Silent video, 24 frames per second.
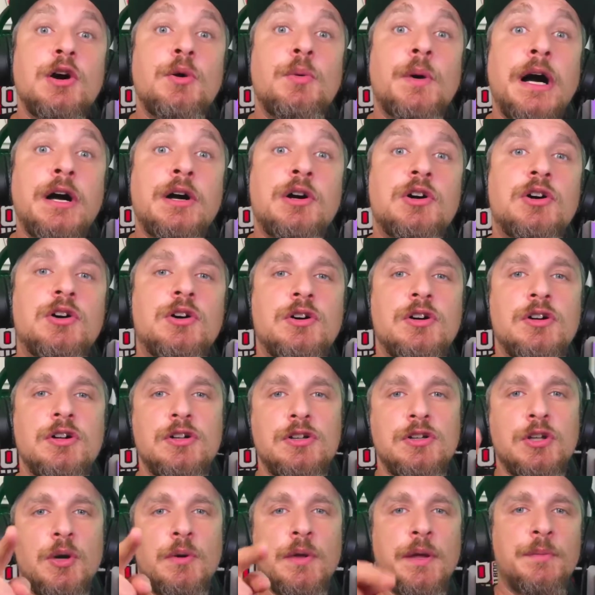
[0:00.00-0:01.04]
you.
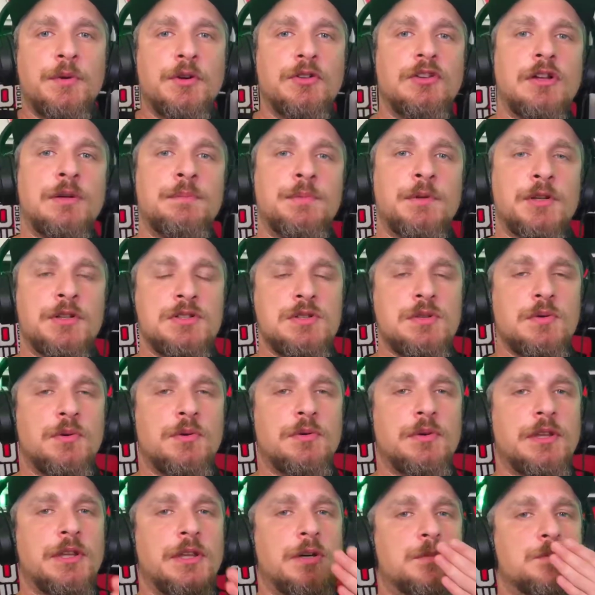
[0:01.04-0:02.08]
The next video.
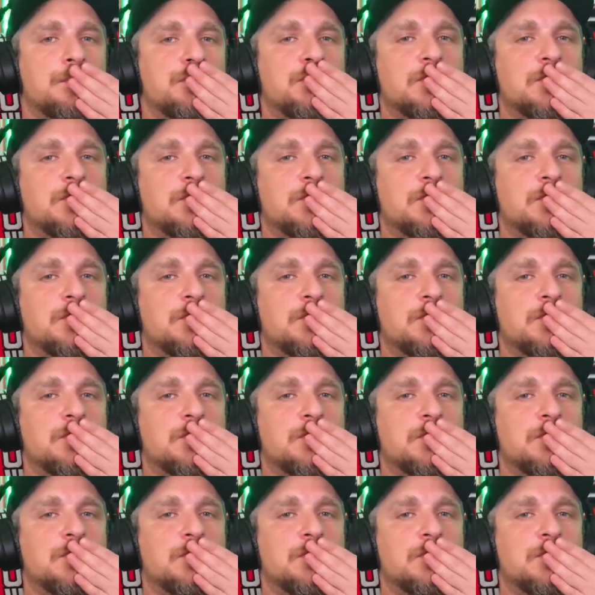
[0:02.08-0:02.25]
Bye-bye.